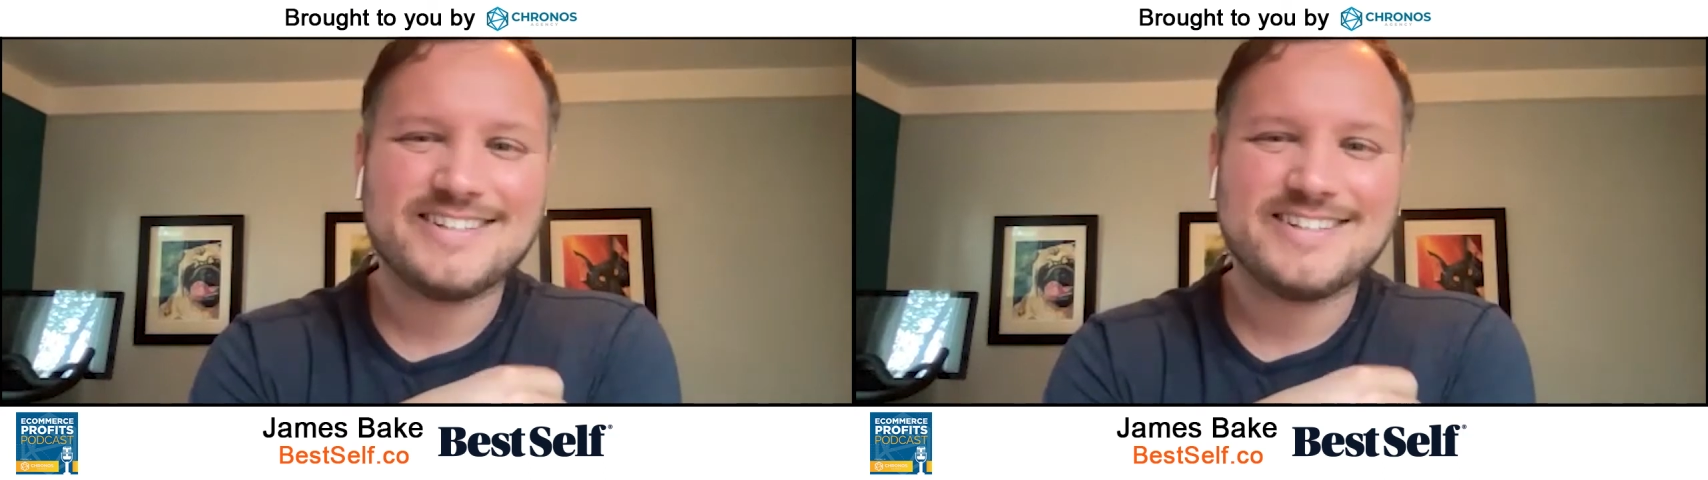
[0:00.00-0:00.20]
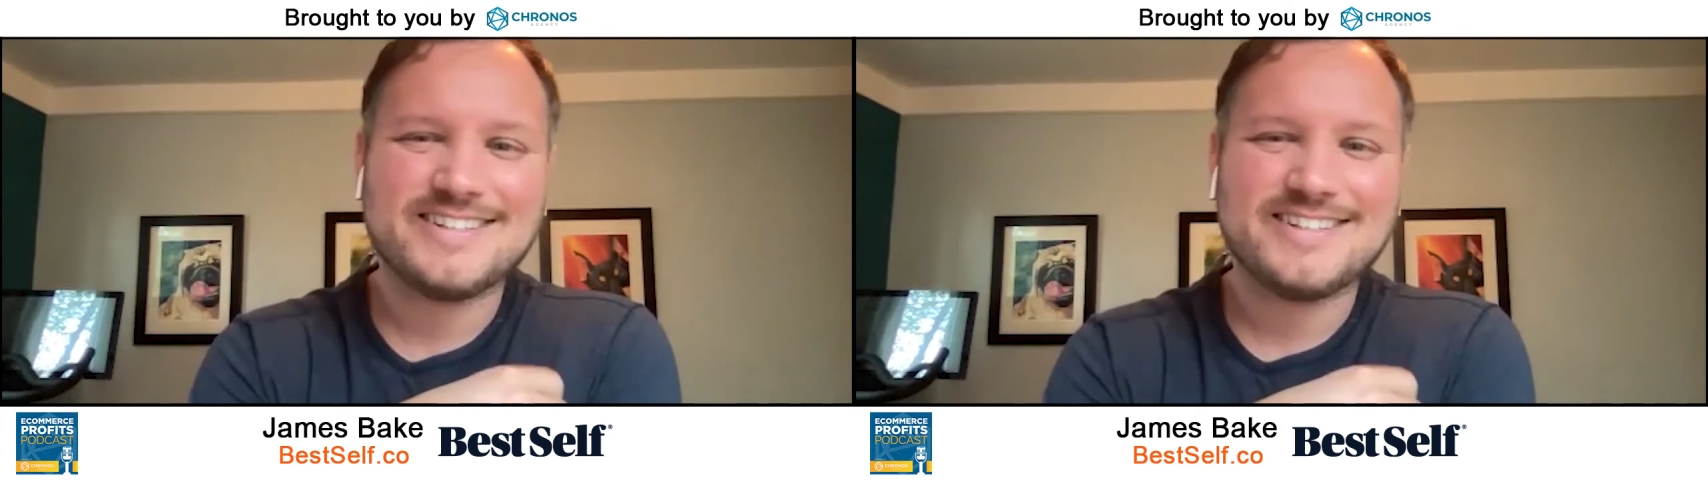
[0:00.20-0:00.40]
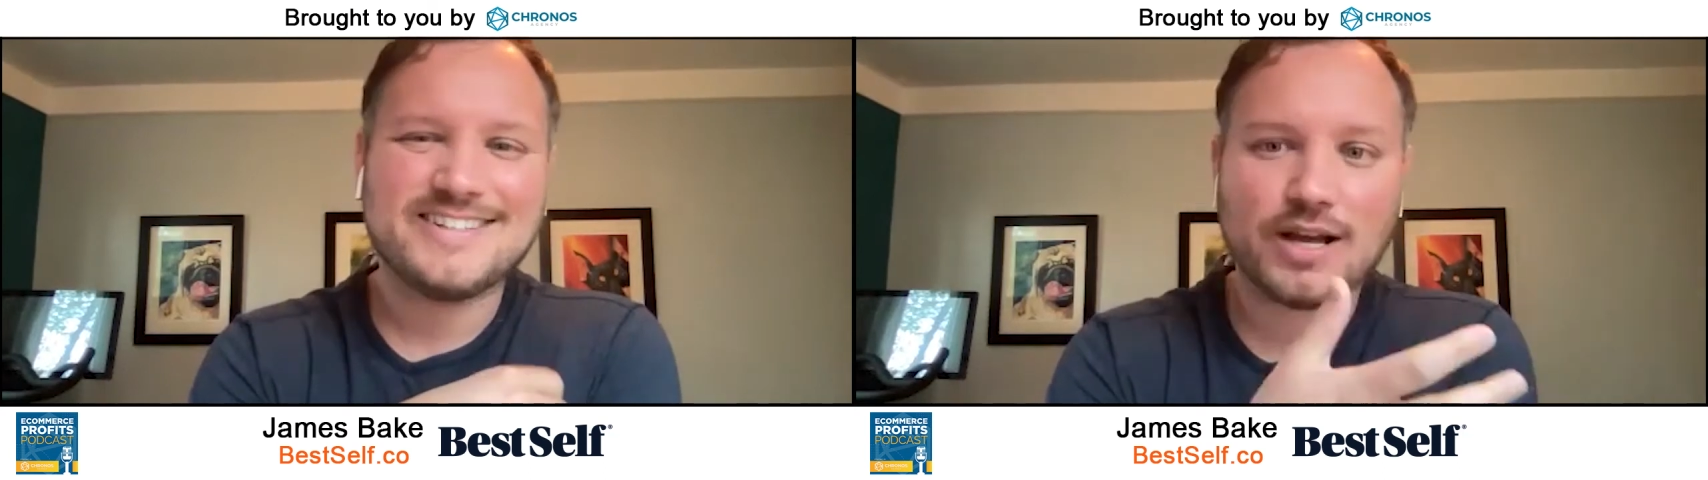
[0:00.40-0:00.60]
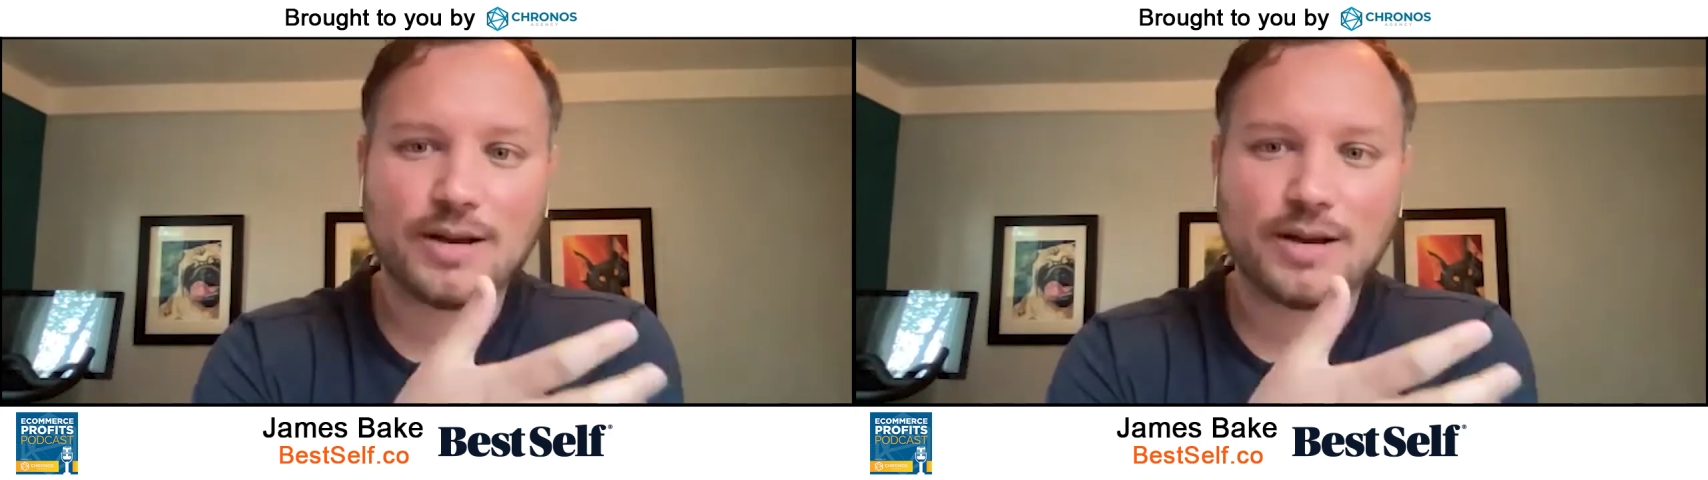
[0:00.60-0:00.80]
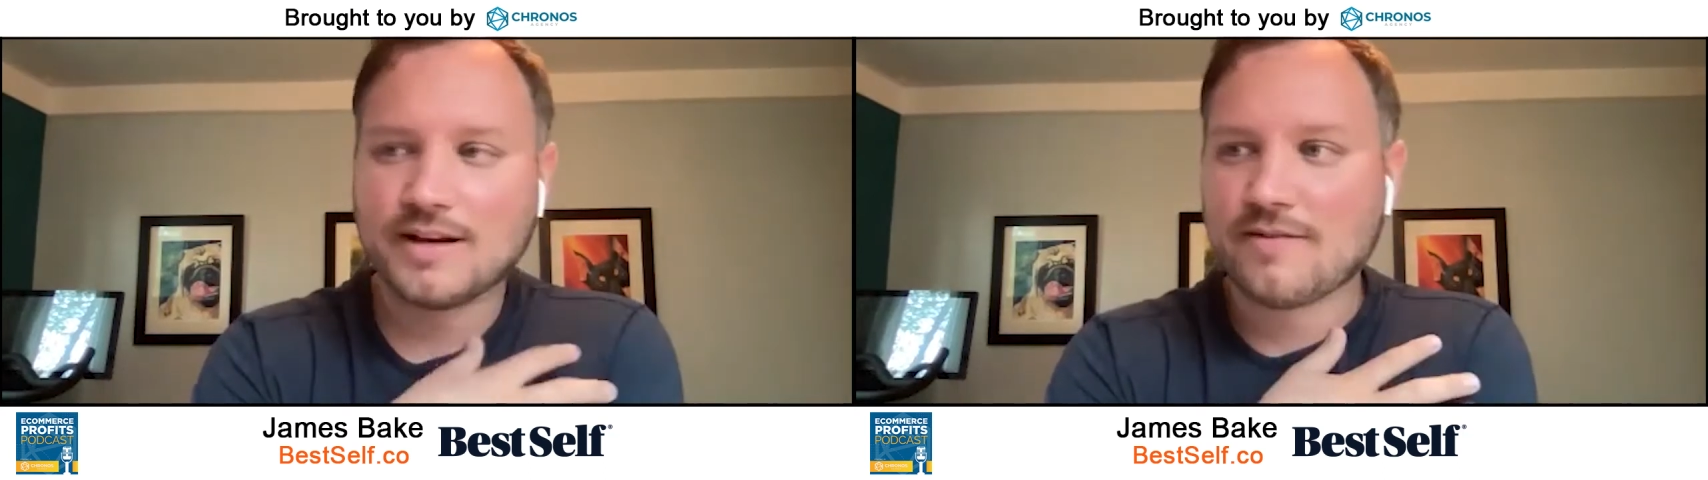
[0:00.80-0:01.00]
didn't
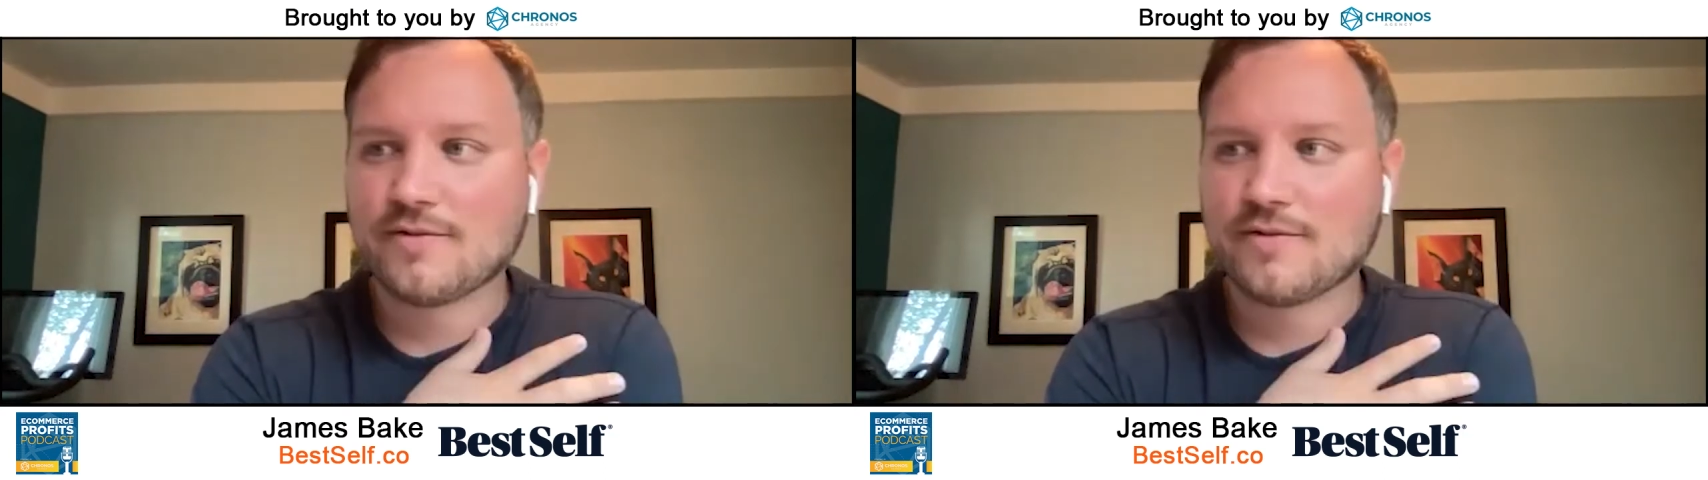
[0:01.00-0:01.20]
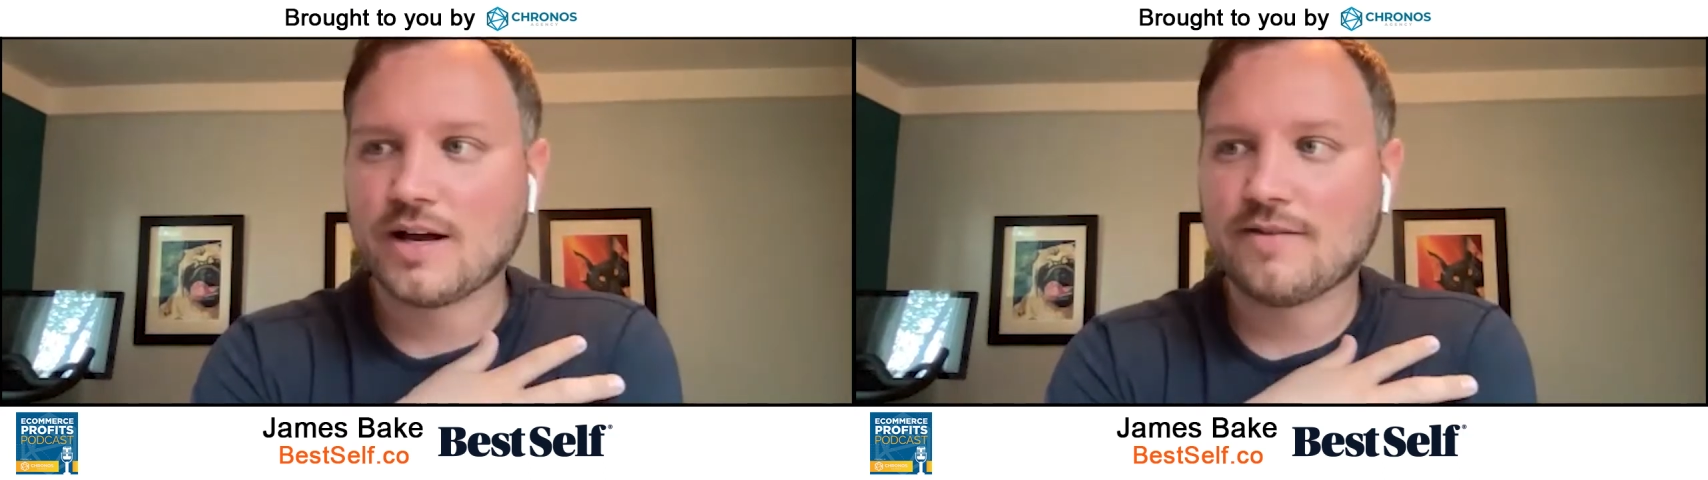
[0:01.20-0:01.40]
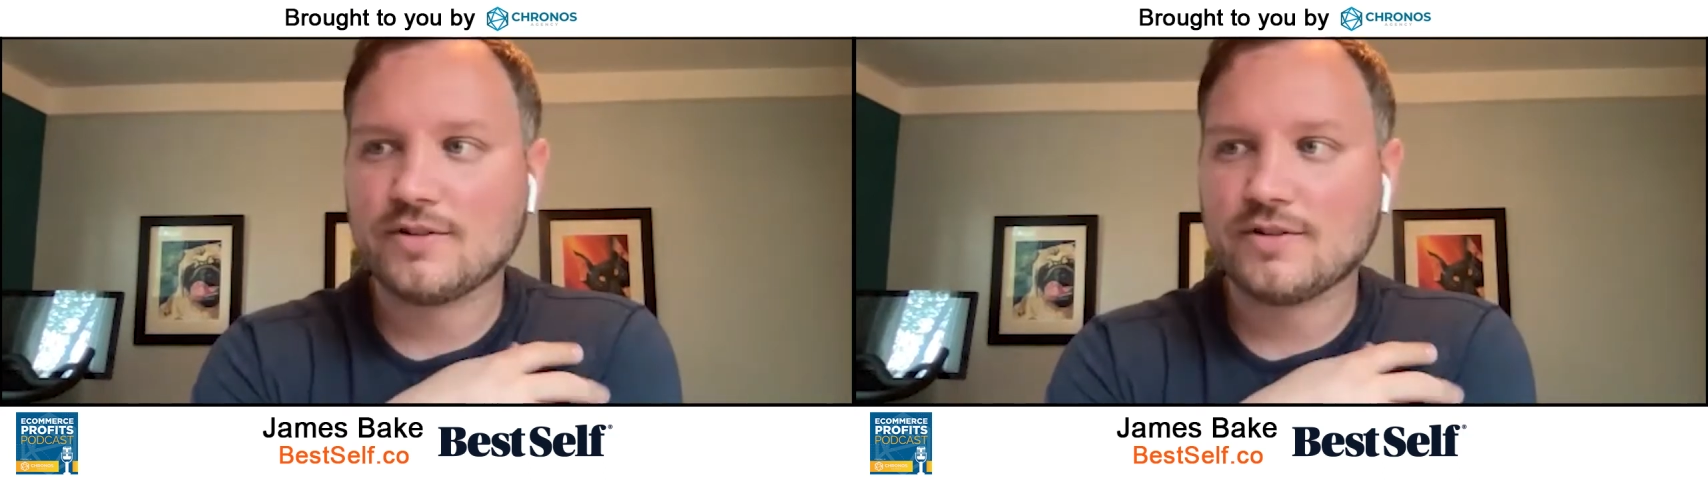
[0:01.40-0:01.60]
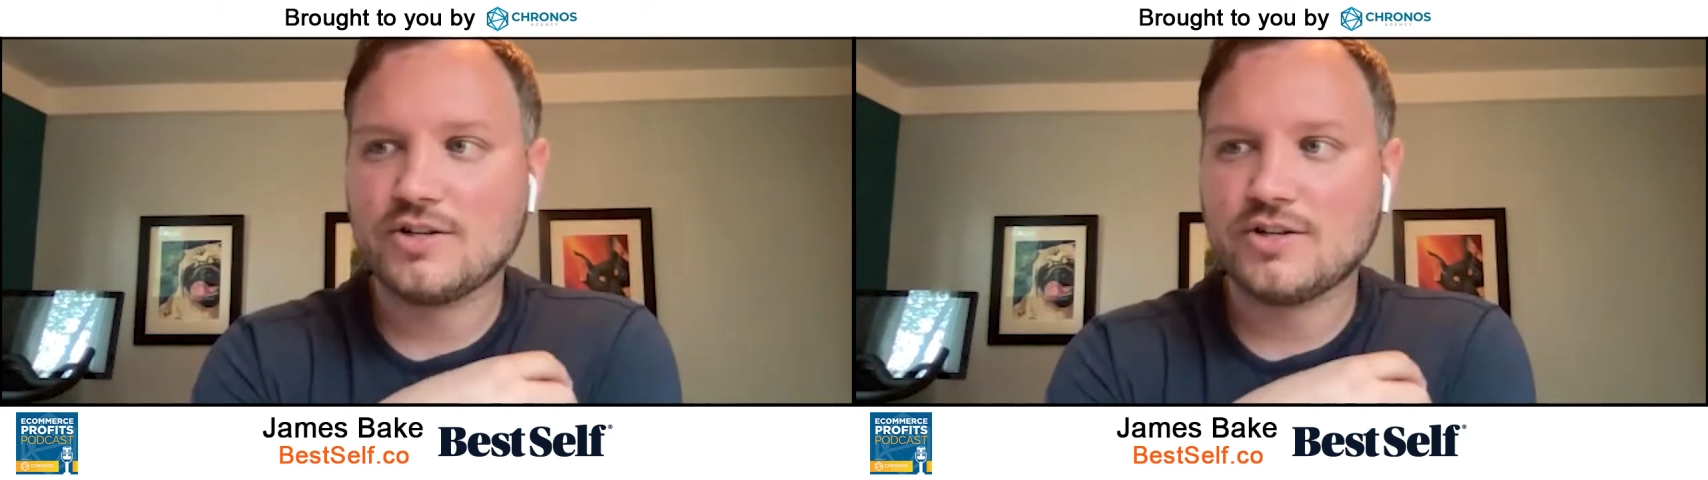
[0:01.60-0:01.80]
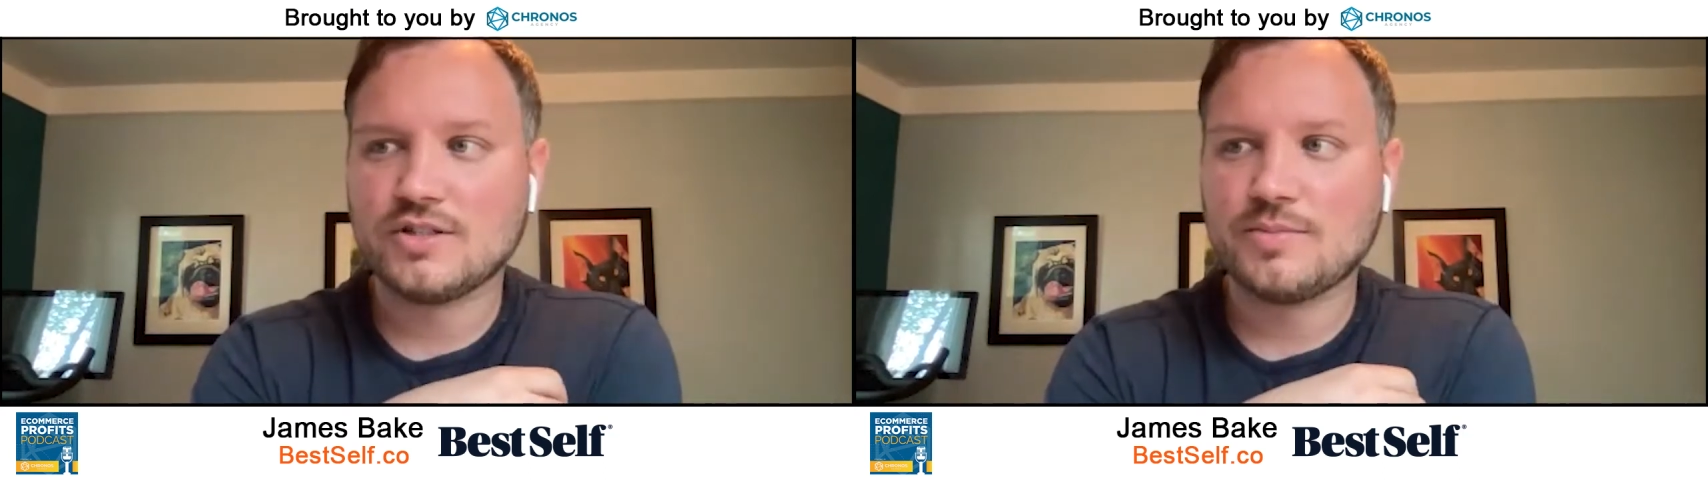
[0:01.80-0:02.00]
bring up uncomfortable
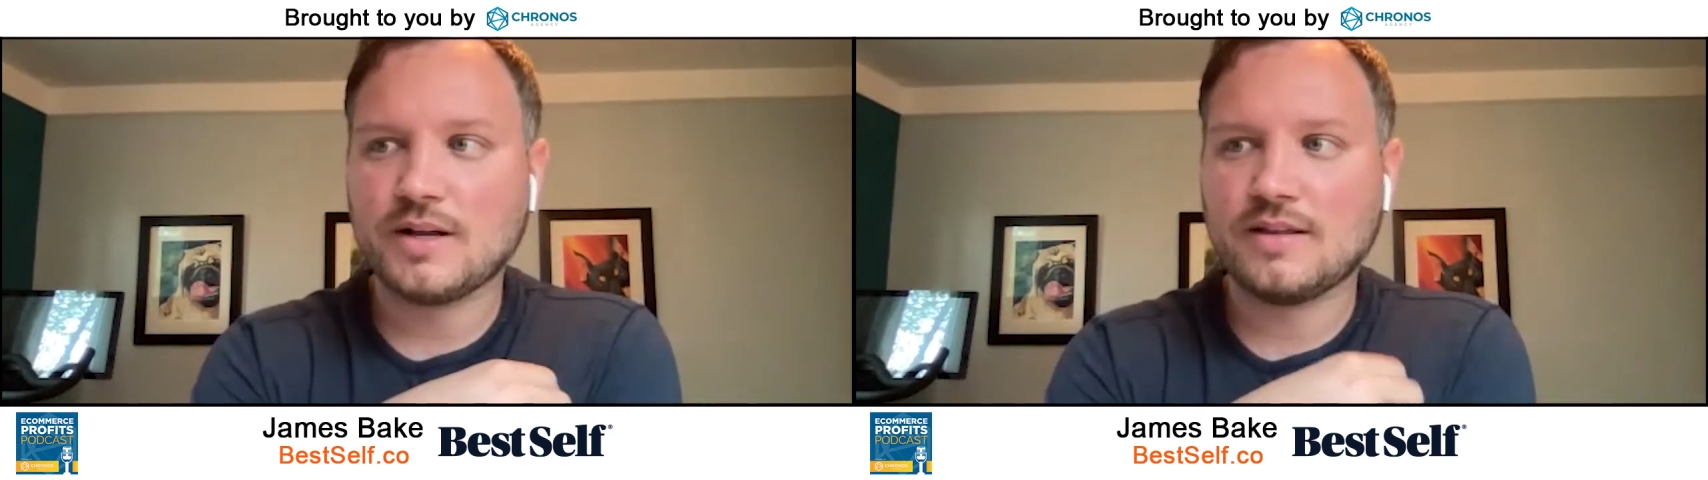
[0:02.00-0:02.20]
conversations.